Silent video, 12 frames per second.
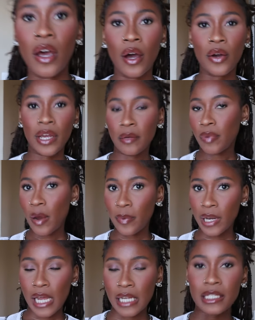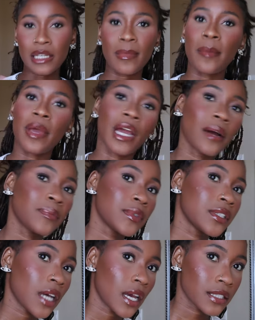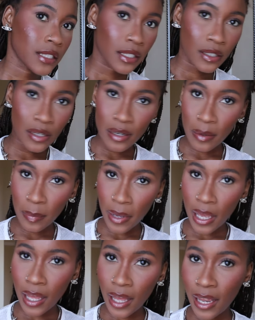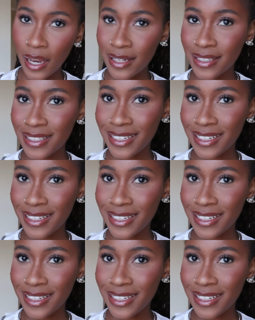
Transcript: Okay, in proper lighting, my makeup doesn't look bad.